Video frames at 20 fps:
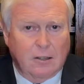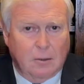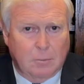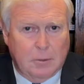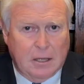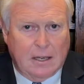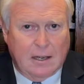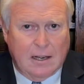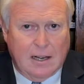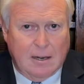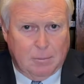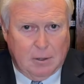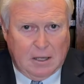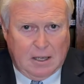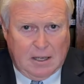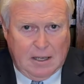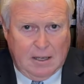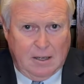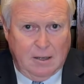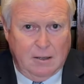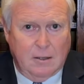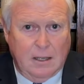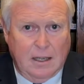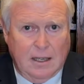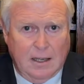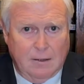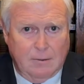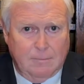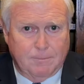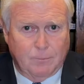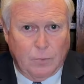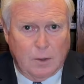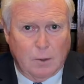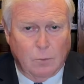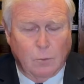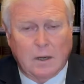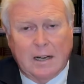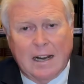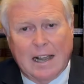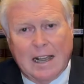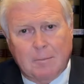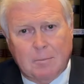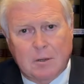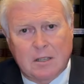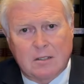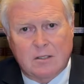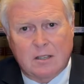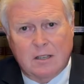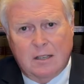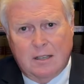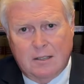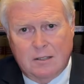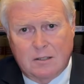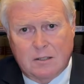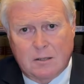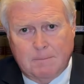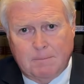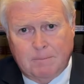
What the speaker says: bit complicated, and what happens is,